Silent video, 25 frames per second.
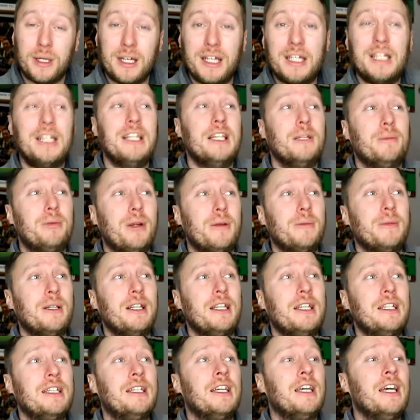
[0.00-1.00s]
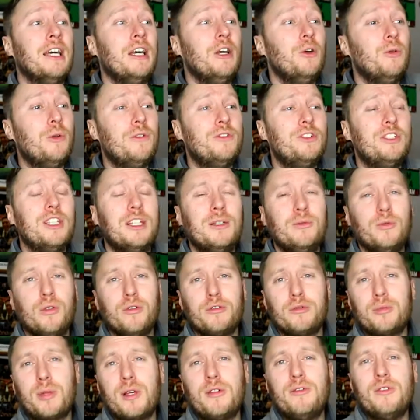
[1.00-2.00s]
But in the Premier League, we've seen
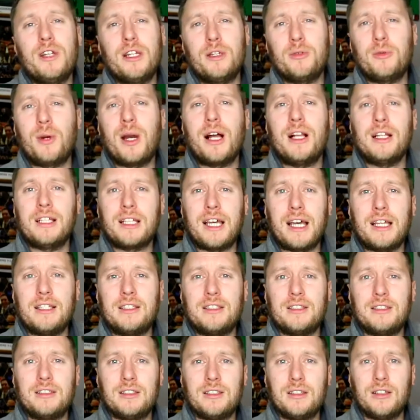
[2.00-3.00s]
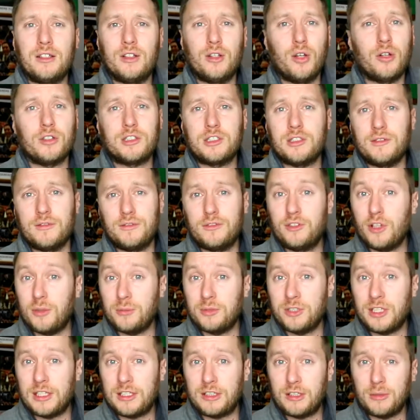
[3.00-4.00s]
Wolves play really well against lots of
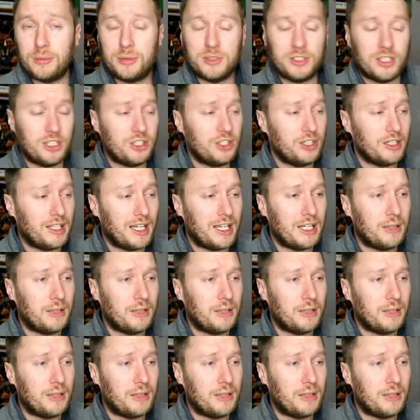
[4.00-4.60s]
top six opposition,